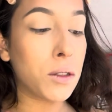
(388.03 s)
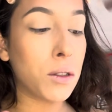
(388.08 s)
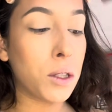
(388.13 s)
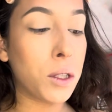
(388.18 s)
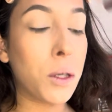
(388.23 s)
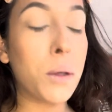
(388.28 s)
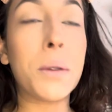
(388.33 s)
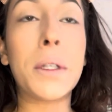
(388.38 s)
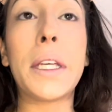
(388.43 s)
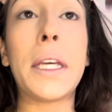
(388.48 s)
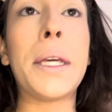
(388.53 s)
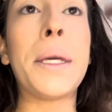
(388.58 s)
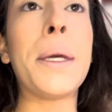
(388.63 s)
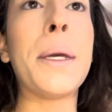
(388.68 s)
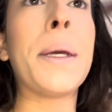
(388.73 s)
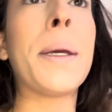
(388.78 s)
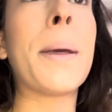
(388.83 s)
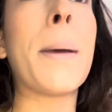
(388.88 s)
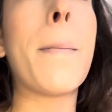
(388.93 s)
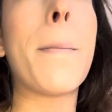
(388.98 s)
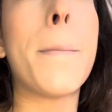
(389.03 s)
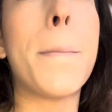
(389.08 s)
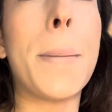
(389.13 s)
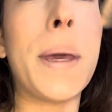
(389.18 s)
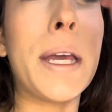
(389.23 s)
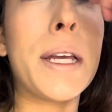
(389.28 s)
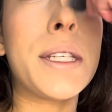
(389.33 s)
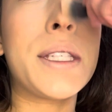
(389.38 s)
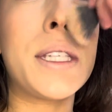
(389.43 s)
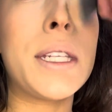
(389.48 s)
low-key
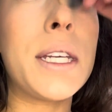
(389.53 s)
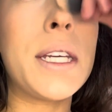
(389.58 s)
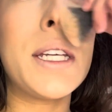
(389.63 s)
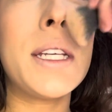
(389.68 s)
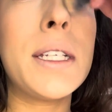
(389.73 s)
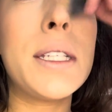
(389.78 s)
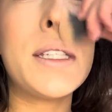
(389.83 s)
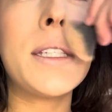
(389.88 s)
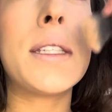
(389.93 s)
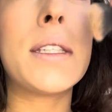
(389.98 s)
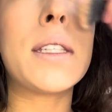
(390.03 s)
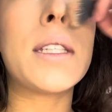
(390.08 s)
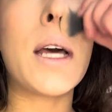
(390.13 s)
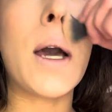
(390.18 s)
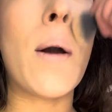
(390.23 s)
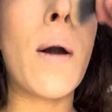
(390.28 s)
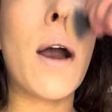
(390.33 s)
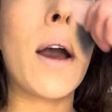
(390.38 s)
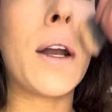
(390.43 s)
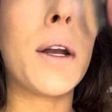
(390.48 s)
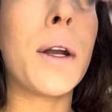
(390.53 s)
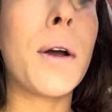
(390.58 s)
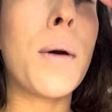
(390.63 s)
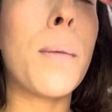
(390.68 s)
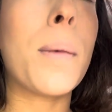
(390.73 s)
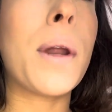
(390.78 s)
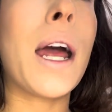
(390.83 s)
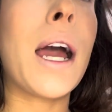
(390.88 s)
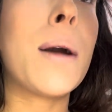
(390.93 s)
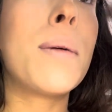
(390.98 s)
business. So I don't know,
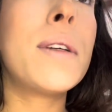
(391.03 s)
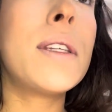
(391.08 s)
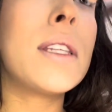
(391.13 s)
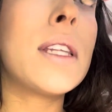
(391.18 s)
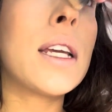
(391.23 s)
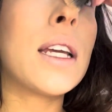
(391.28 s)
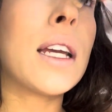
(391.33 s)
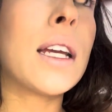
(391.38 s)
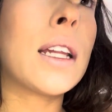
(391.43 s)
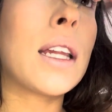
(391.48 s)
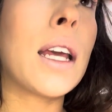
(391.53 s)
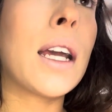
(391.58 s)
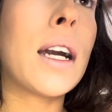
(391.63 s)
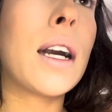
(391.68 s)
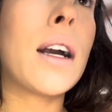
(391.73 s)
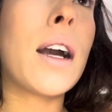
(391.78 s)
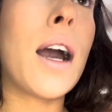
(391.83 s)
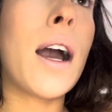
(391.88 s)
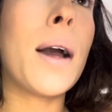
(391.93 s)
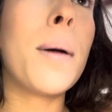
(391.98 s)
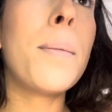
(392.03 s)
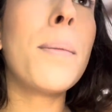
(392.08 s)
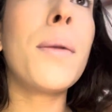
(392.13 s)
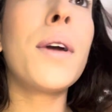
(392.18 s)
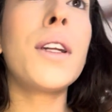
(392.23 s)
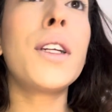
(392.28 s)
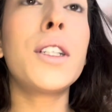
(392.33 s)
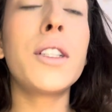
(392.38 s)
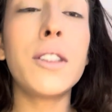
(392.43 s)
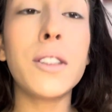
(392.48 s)
but I was thinking, like, I'm
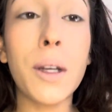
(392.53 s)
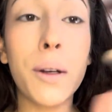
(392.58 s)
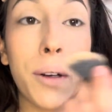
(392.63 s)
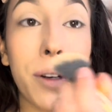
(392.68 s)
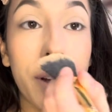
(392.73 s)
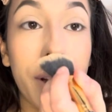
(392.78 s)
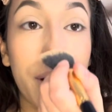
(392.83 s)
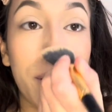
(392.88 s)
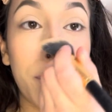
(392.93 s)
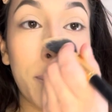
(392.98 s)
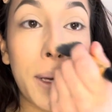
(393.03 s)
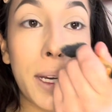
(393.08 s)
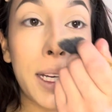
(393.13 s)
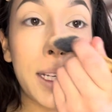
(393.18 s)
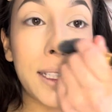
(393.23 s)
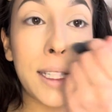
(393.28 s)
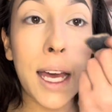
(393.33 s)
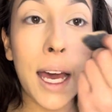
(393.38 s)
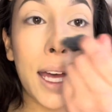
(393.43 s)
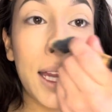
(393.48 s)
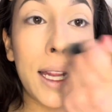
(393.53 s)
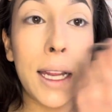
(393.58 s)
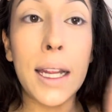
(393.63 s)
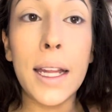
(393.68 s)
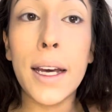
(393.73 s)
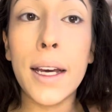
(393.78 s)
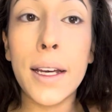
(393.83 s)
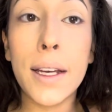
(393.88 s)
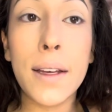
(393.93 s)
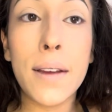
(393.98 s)
gonna shout her out because I
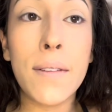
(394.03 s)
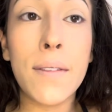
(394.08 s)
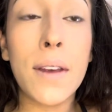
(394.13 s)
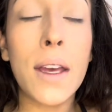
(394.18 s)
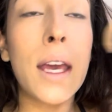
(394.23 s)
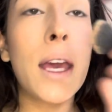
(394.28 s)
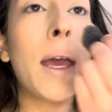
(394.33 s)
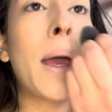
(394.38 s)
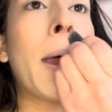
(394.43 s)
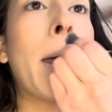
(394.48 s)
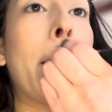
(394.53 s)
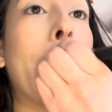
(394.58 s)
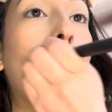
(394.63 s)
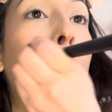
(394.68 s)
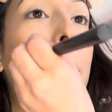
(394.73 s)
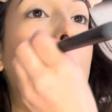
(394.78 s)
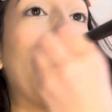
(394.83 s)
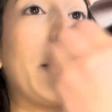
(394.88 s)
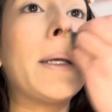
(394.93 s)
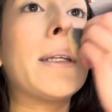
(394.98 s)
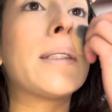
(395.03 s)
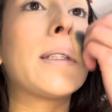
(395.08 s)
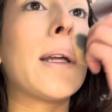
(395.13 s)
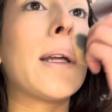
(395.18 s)
love these